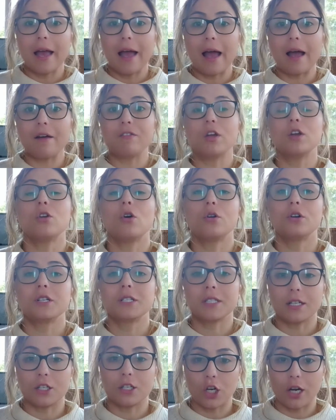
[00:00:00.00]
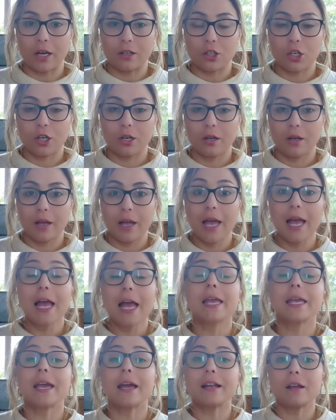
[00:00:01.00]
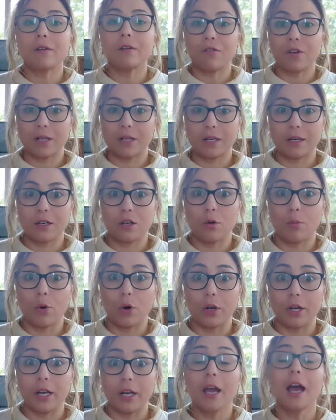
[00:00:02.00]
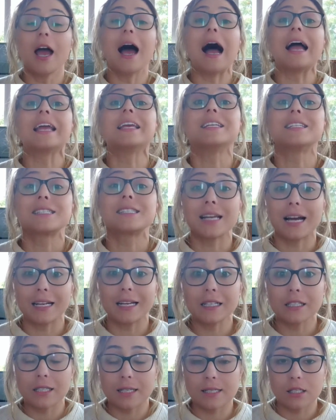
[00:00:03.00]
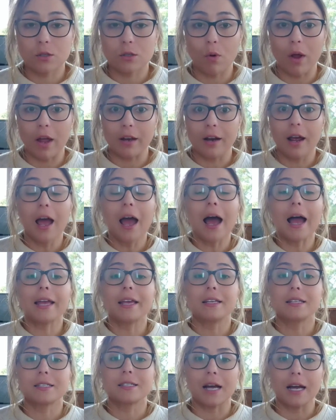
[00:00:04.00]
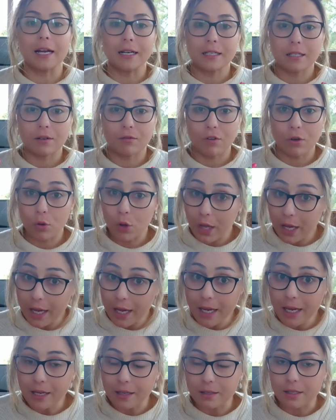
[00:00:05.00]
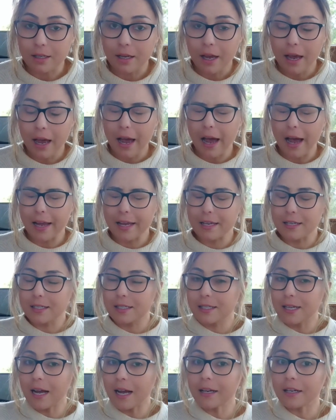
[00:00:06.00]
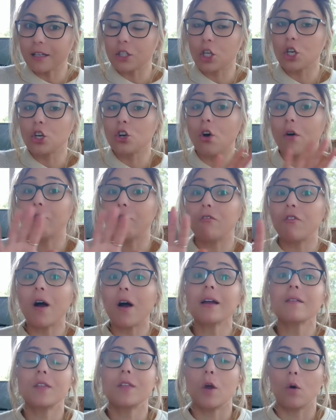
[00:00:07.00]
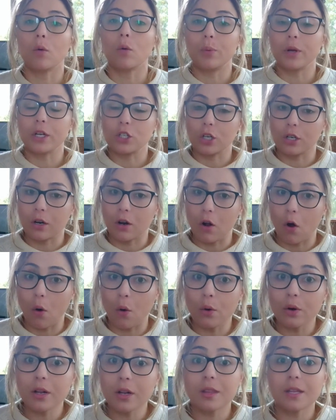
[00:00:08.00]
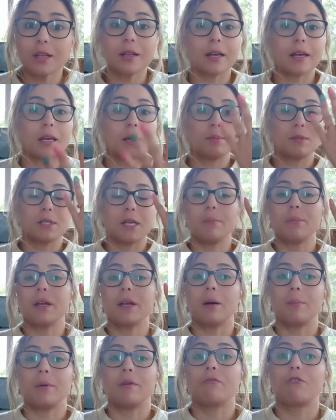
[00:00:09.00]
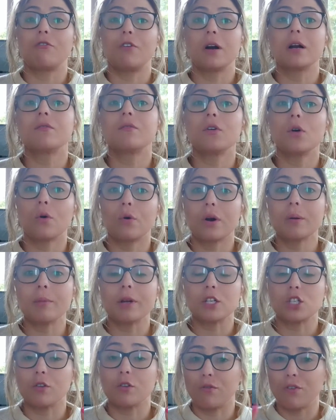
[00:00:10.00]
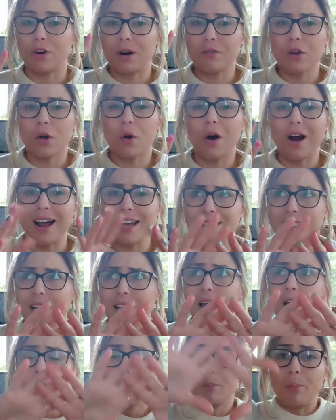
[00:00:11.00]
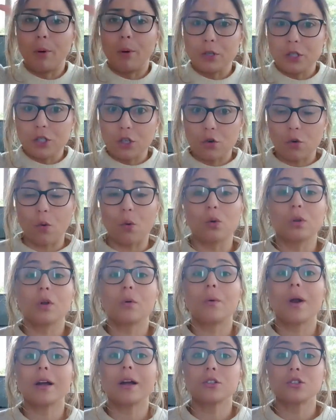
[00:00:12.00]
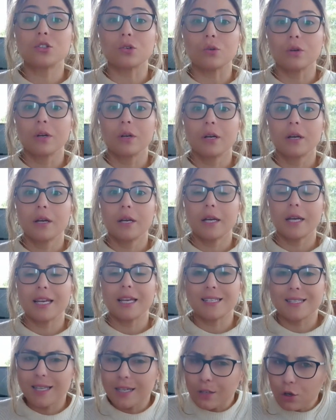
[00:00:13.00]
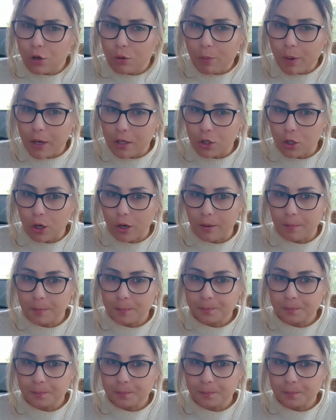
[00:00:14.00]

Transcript: Have you noticed the change? Can you feel it in your body? Are you starting to sweat? Are you starting to feel the heat? Are you starting to not find the old picture and the only thing that keeps coming up in front of your image, in front of your eyes, posted all around you is the new picture?